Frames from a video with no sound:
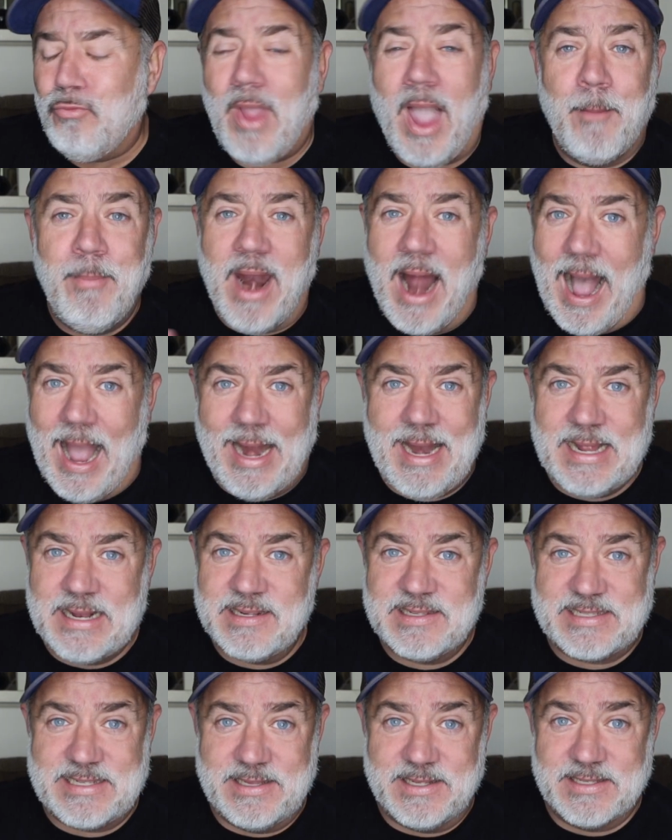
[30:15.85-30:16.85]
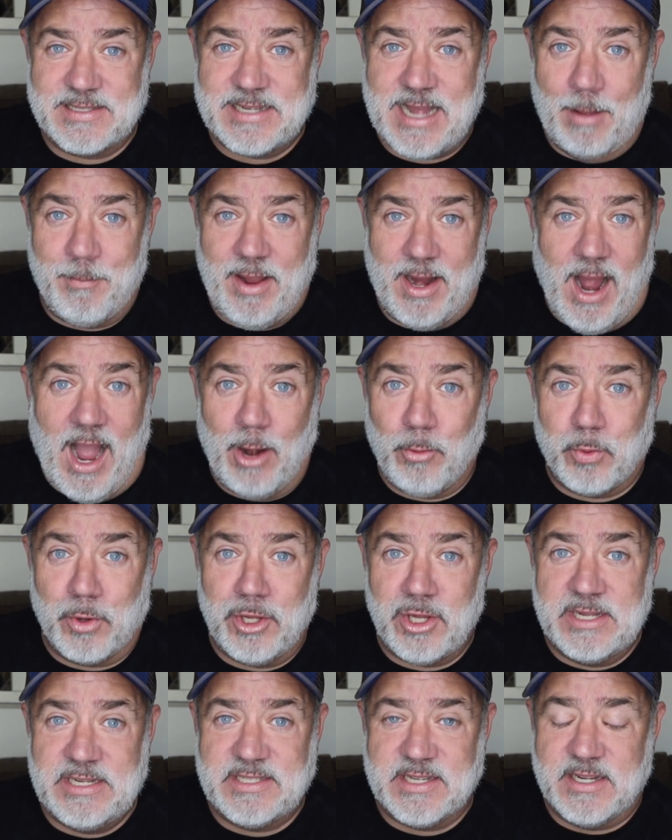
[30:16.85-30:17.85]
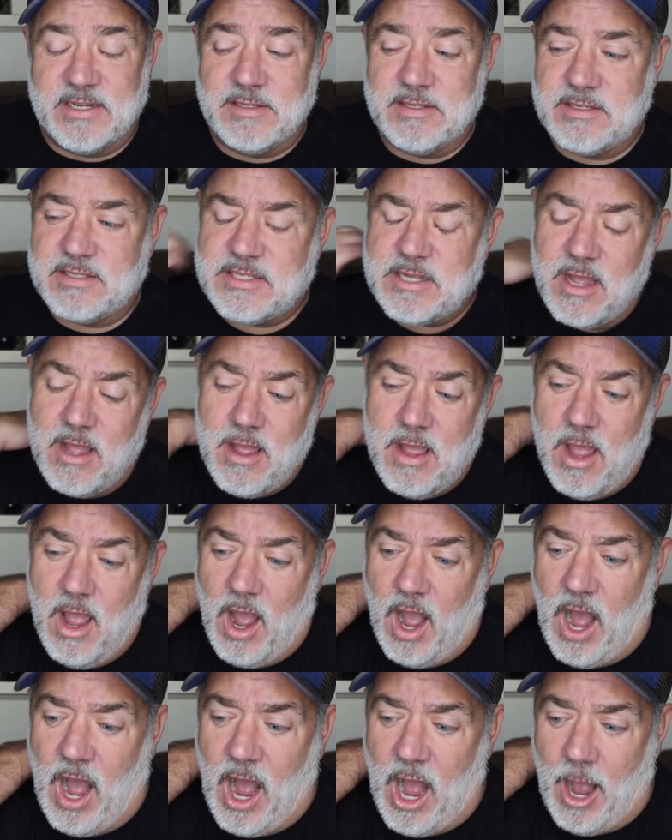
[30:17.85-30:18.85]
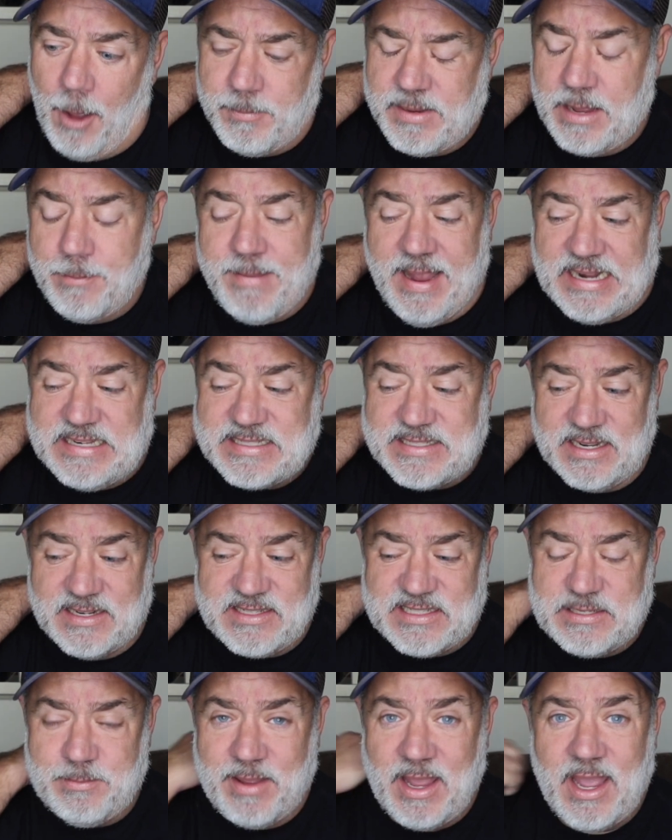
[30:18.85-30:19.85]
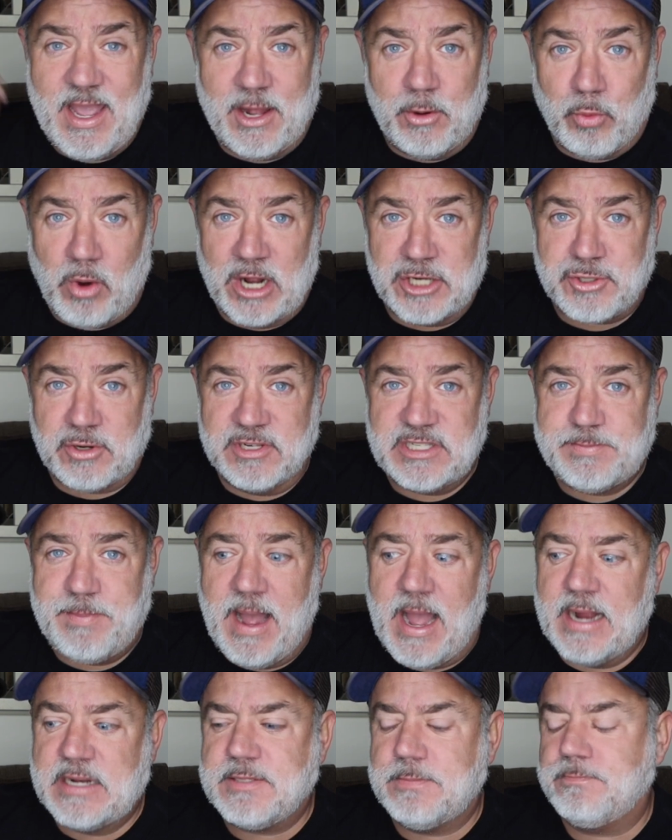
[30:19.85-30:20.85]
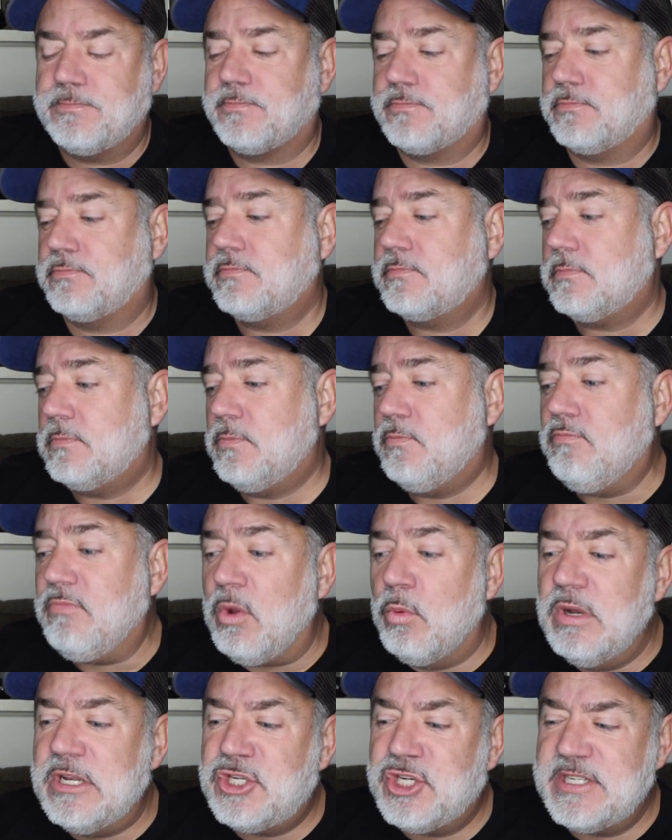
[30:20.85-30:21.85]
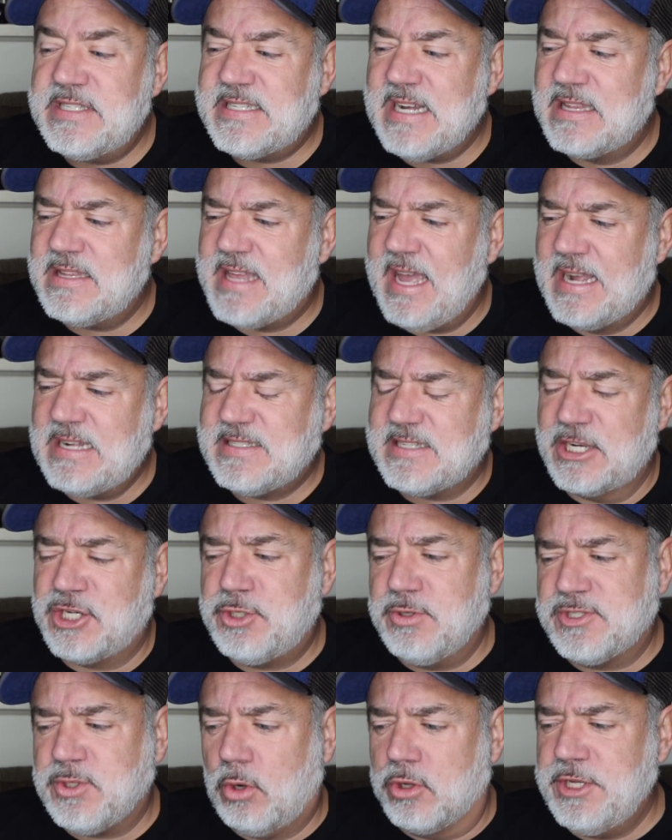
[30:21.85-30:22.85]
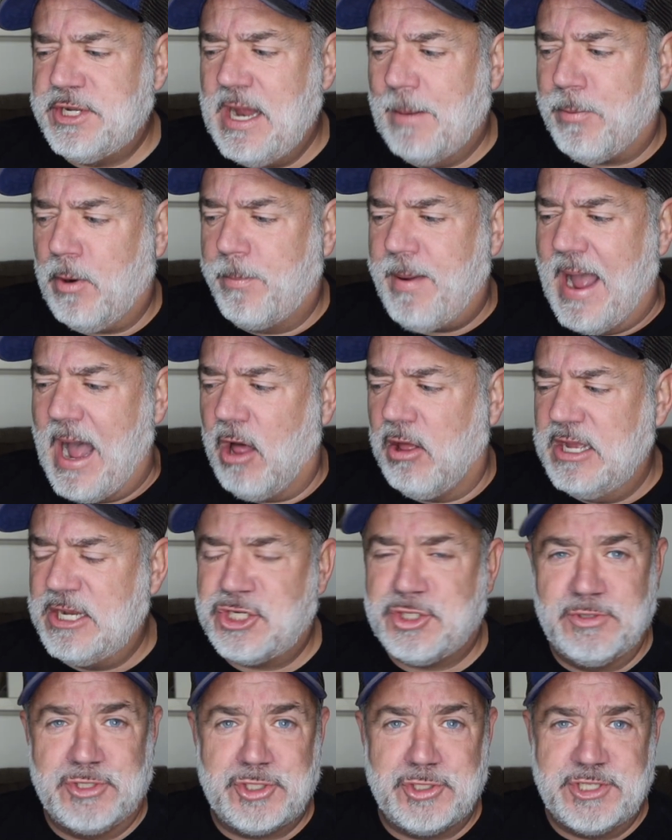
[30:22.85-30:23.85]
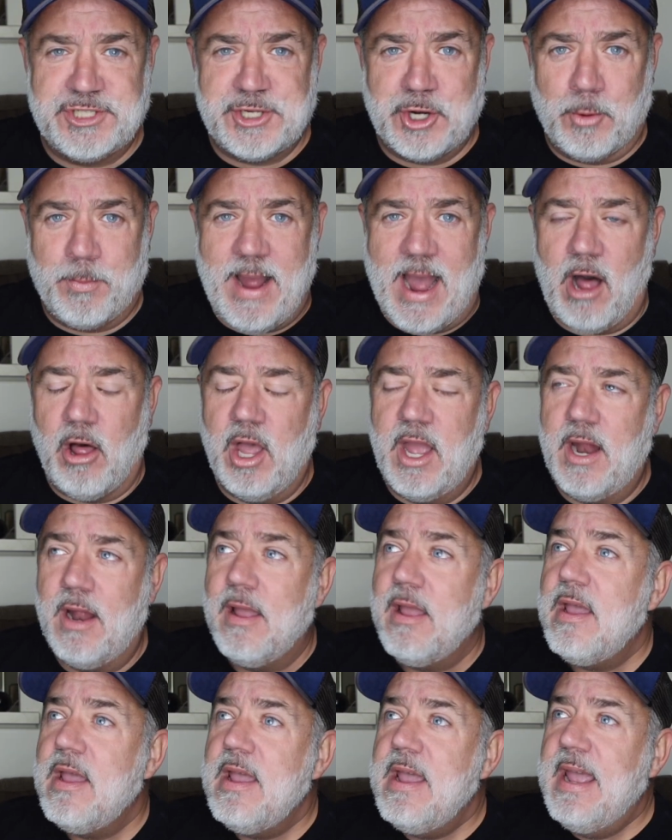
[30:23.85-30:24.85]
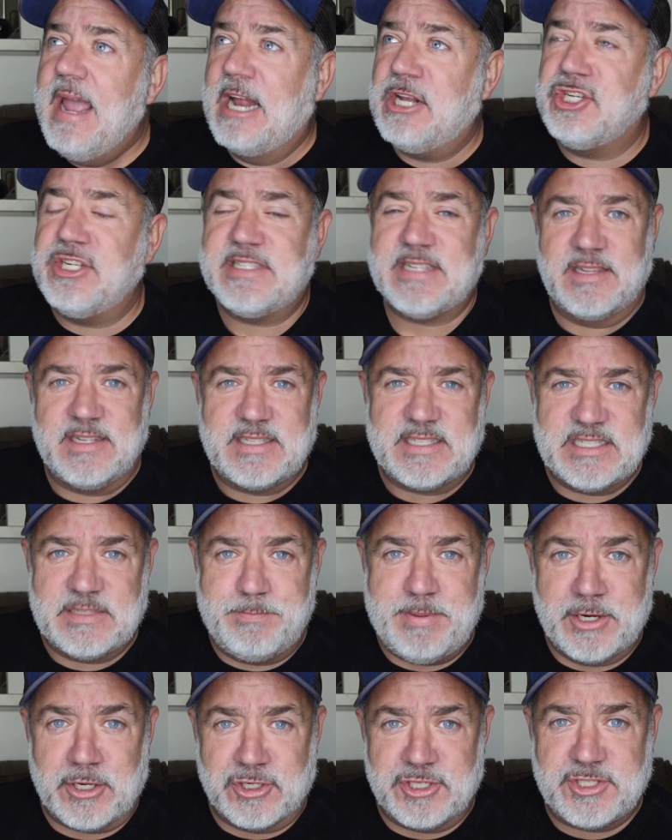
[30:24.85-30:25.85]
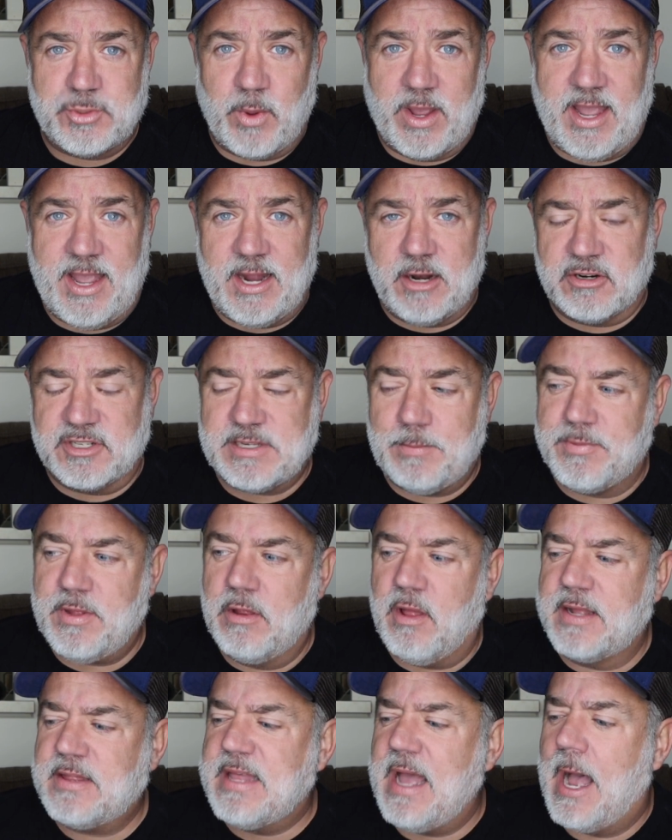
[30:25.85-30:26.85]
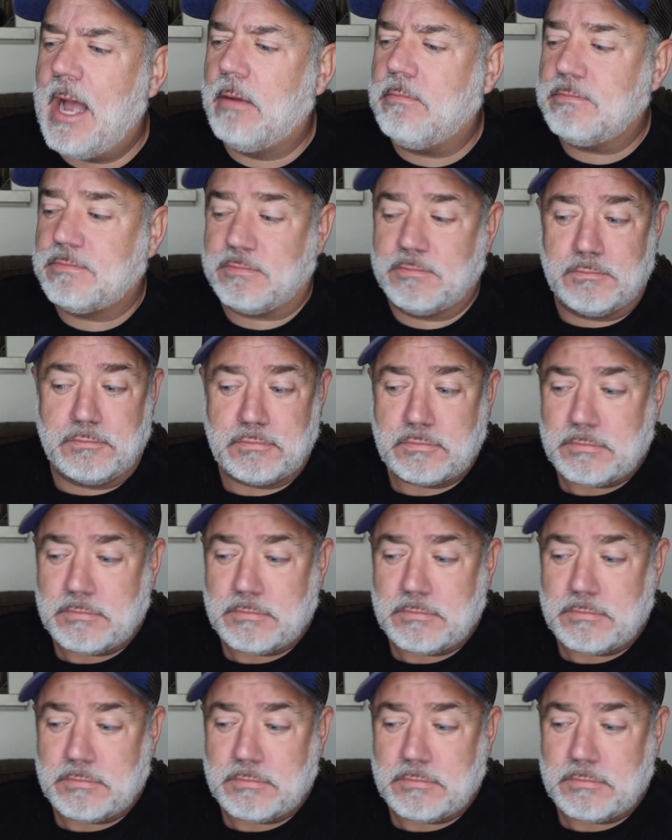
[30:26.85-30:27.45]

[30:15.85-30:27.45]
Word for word: But I didn't see this coming. I really didn't. Um, it makes sense to me in retrospect when she said things like she was holding up her palette, she was using her palette, and she said this is bittersweet or something like that.